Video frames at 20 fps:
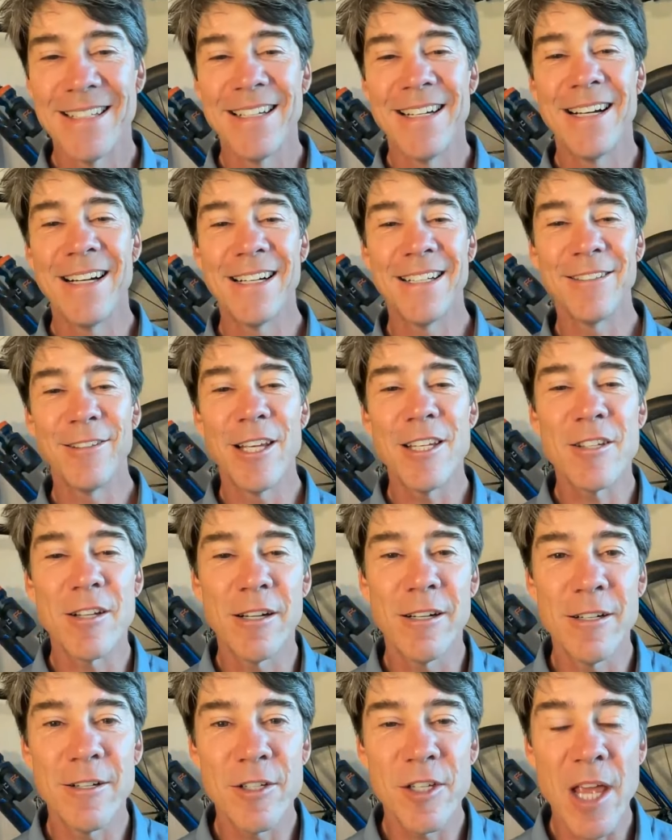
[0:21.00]
uh,
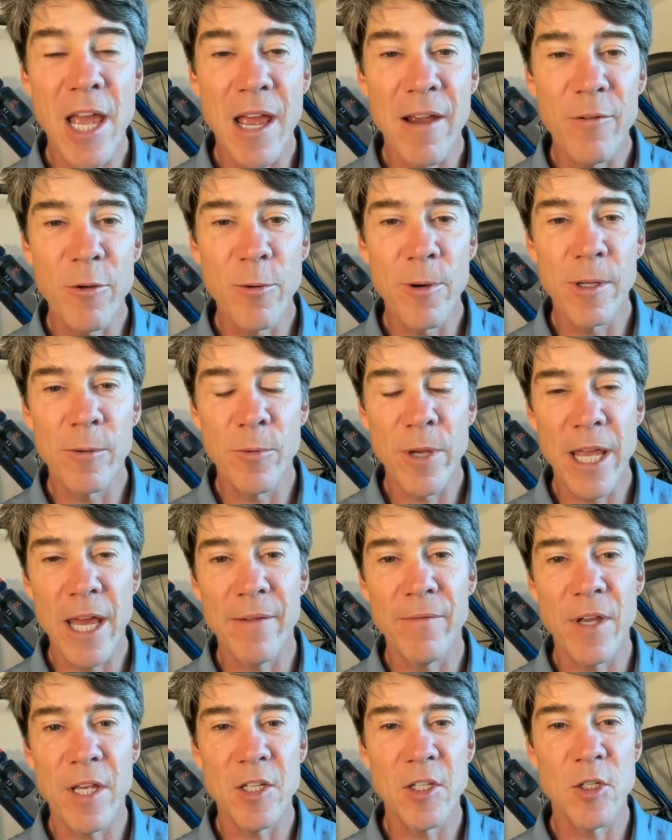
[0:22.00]
listeners, everyone, we
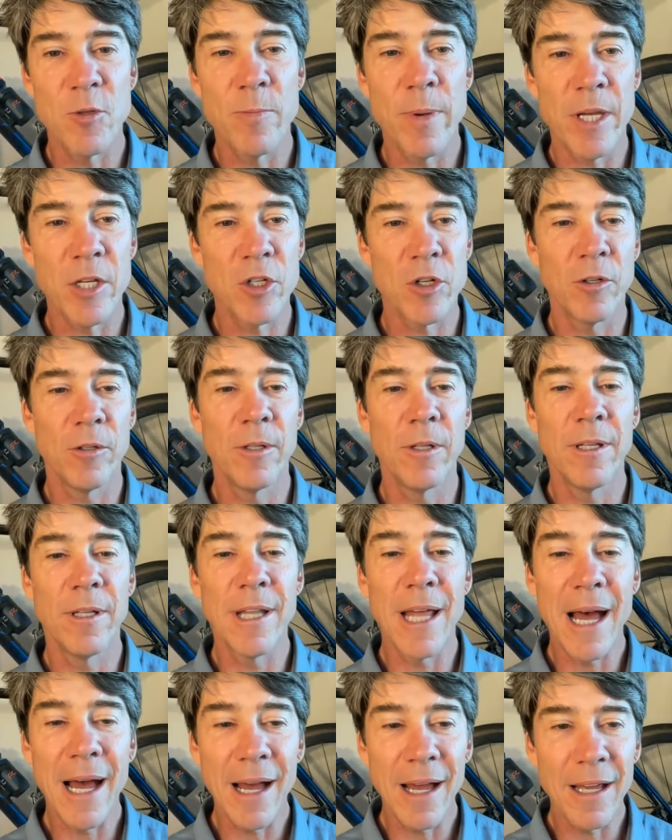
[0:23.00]
have a special
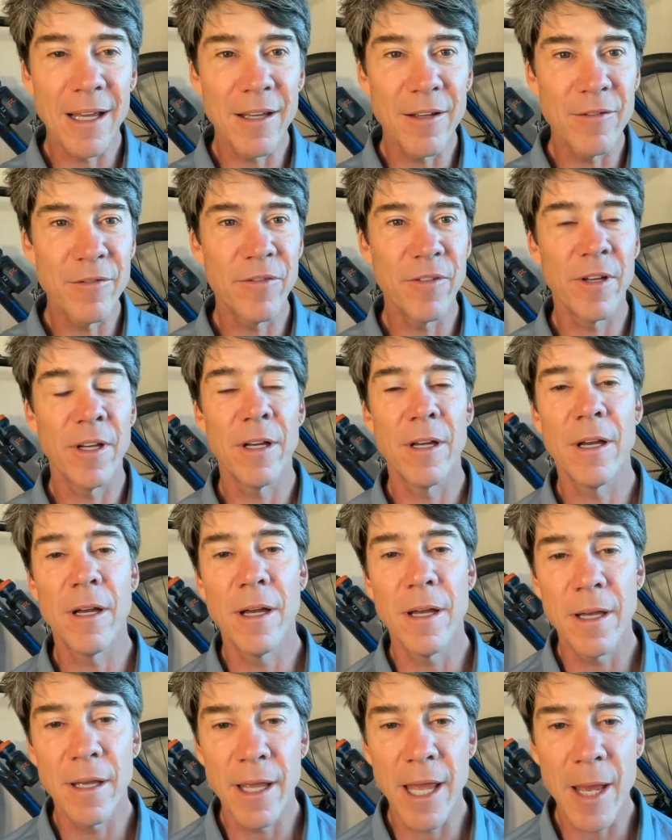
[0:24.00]
live
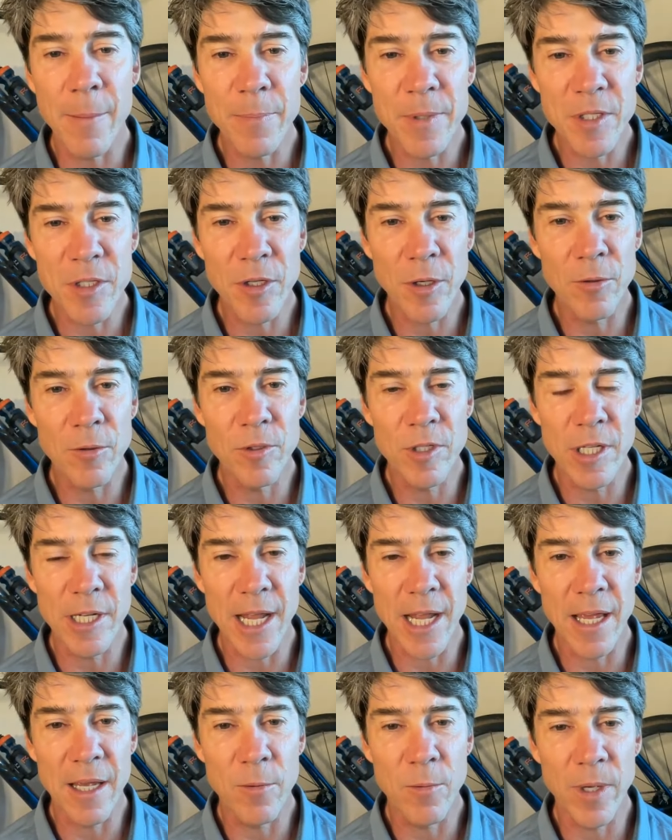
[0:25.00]
episode today.